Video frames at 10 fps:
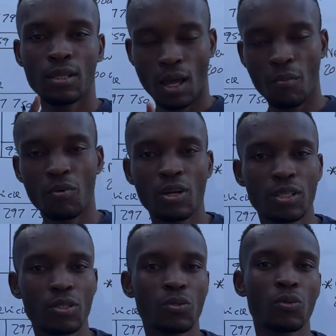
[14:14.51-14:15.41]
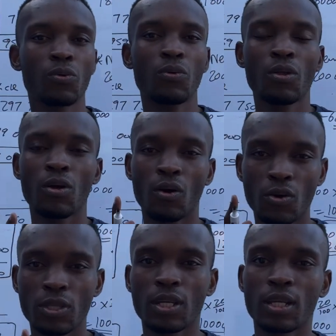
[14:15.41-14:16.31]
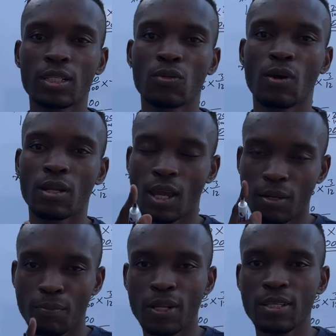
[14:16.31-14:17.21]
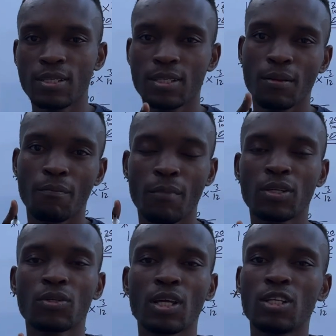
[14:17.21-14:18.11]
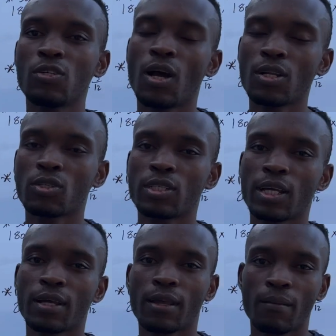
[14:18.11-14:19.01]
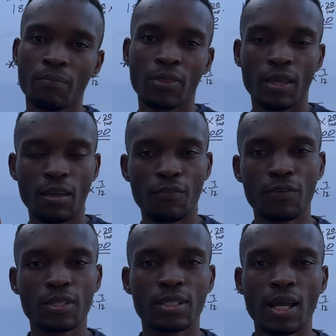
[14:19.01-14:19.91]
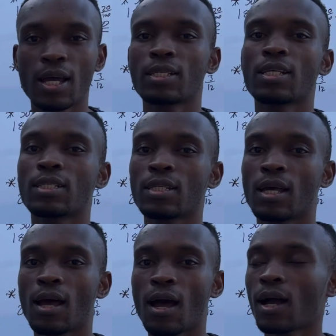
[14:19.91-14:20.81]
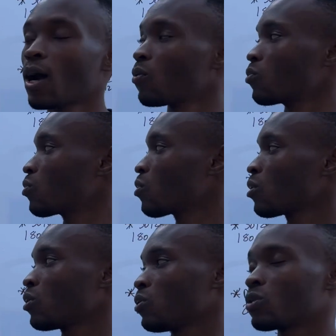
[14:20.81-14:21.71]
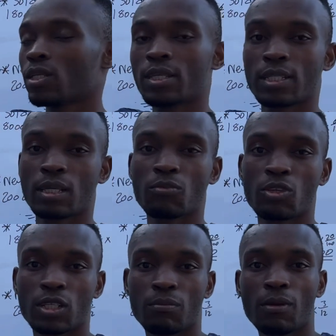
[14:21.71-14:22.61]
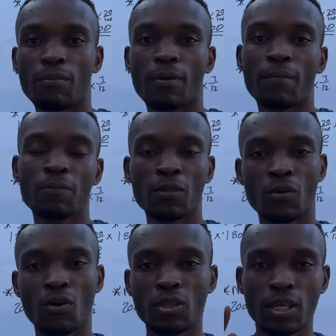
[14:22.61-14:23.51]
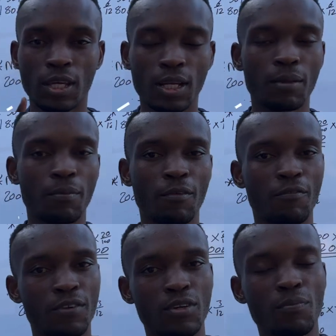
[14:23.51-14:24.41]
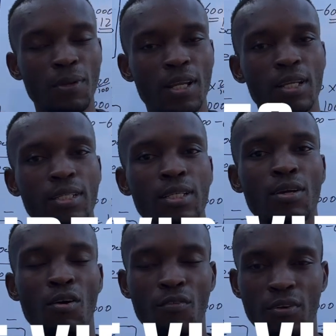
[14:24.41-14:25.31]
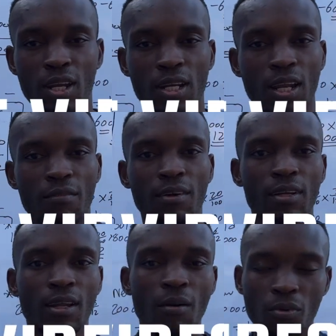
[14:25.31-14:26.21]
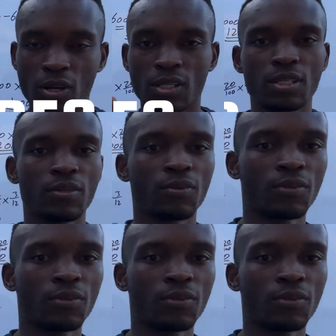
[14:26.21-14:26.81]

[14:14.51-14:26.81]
I'm gonna see you on the next one, and please make sure that you also check a fixed assets account using the same question paper on the video playlist of grade 11. I'm gonna see you.